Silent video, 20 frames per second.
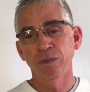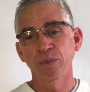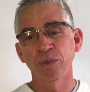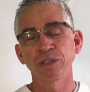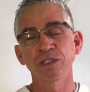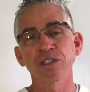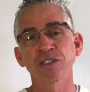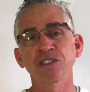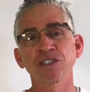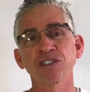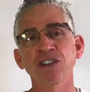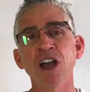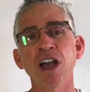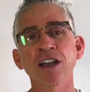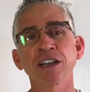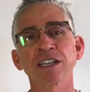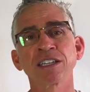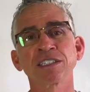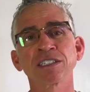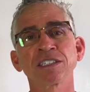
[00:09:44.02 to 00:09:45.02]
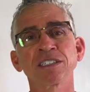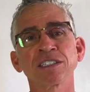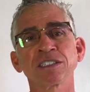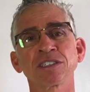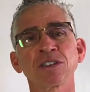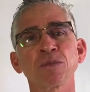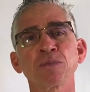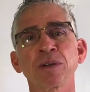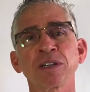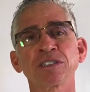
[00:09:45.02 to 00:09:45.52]
when your shock isn't
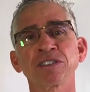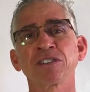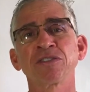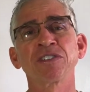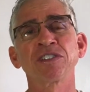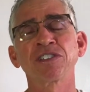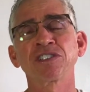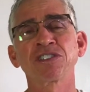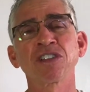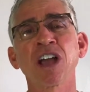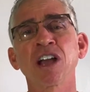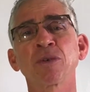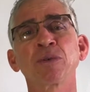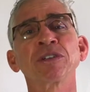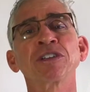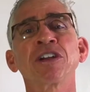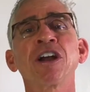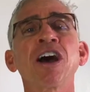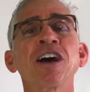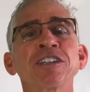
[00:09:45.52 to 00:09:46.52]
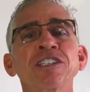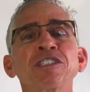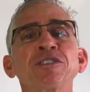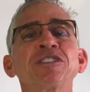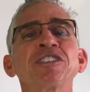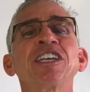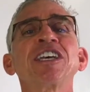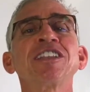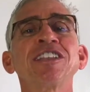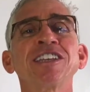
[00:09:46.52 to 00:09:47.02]
so much of a shock, when your
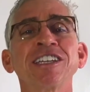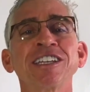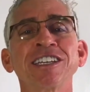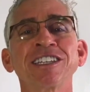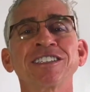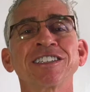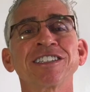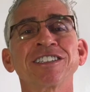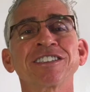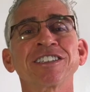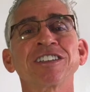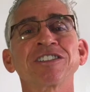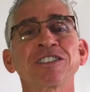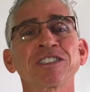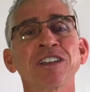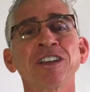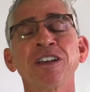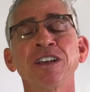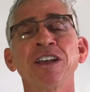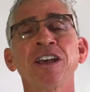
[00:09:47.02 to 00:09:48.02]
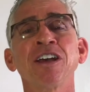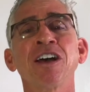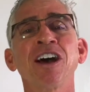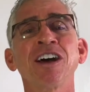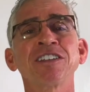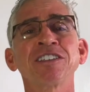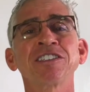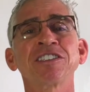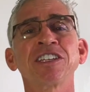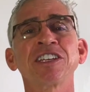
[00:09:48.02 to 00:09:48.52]
hostility isn't such
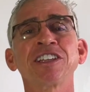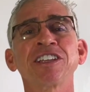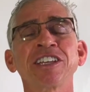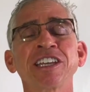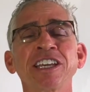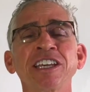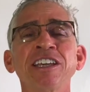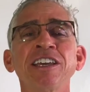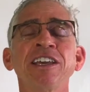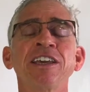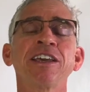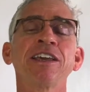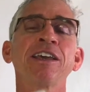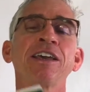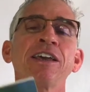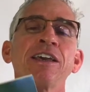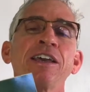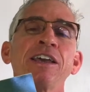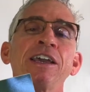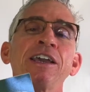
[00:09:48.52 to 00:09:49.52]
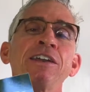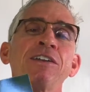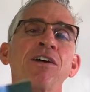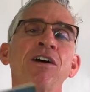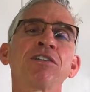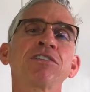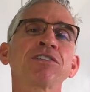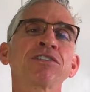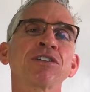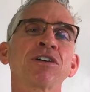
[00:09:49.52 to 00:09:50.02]
hostility, and
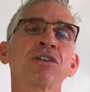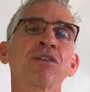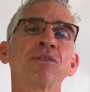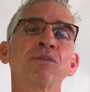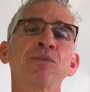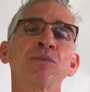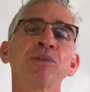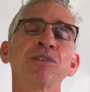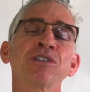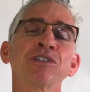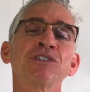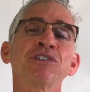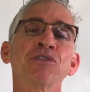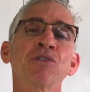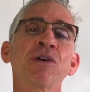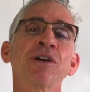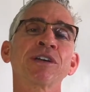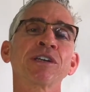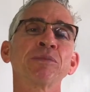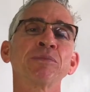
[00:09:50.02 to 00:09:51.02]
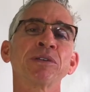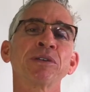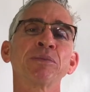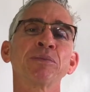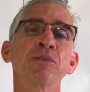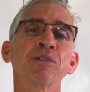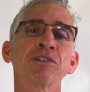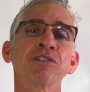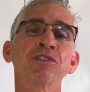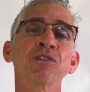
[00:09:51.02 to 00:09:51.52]
also when your joy can be
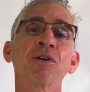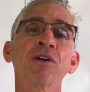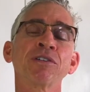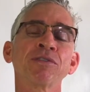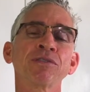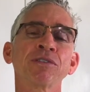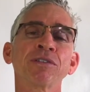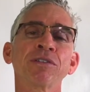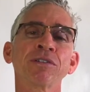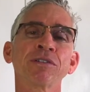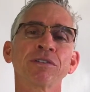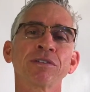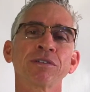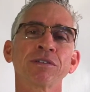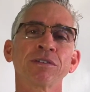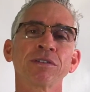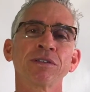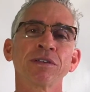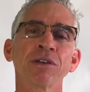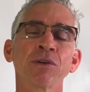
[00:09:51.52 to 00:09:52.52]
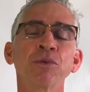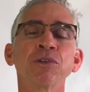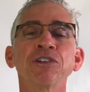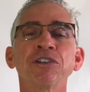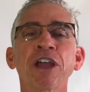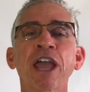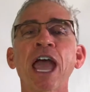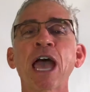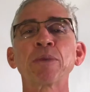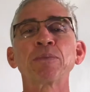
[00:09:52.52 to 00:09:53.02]
more joyful, when
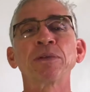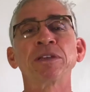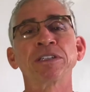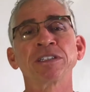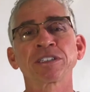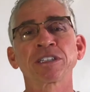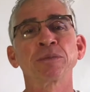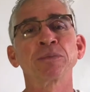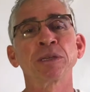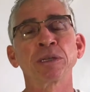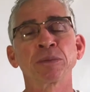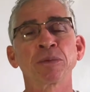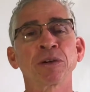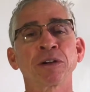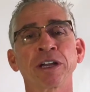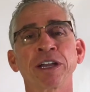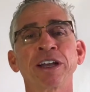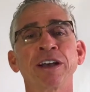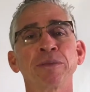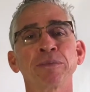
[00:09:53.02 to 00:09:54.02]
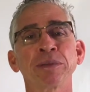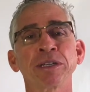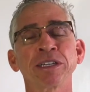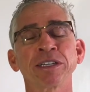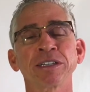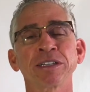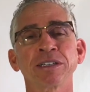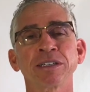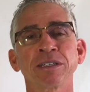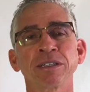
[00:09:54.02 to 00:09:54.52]
your happiness can be more happy
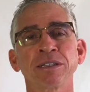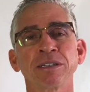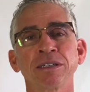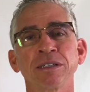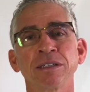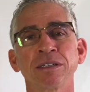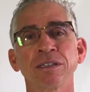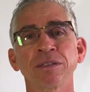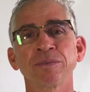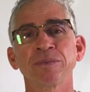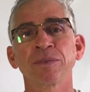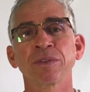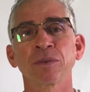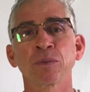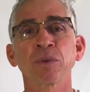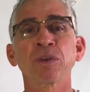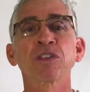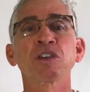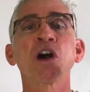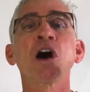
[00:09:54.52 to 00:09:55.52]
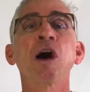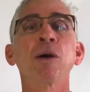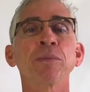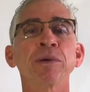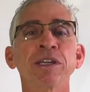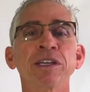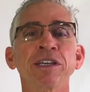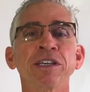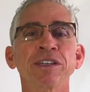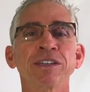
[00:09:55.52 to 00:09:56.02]
with
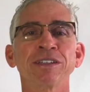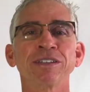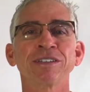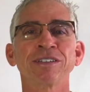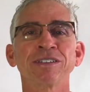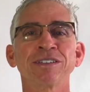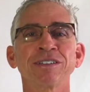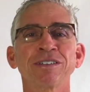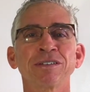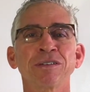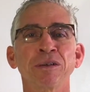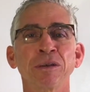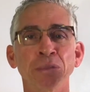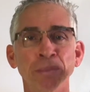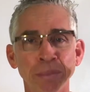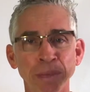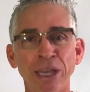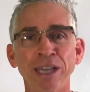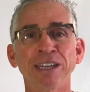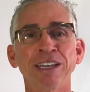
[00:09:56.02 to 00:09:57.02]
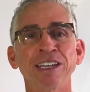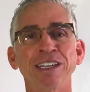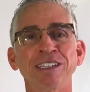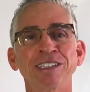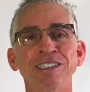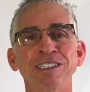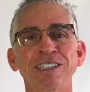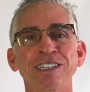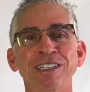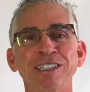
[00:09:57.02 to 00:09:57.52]
comedy made
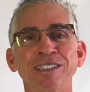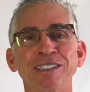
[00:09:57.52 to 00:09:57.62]
easy.